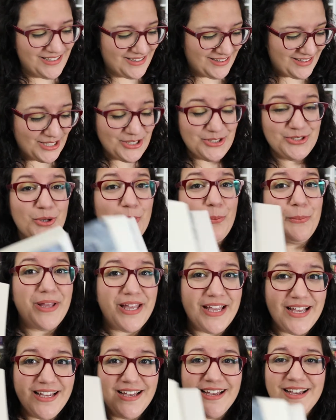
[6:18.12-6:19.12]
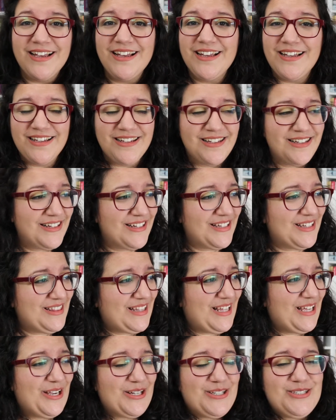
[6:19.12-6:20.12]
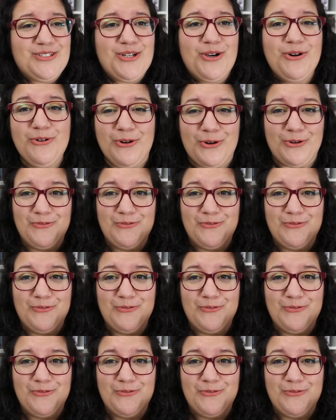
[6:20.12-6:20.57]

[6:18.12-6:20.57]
They're so big, they are so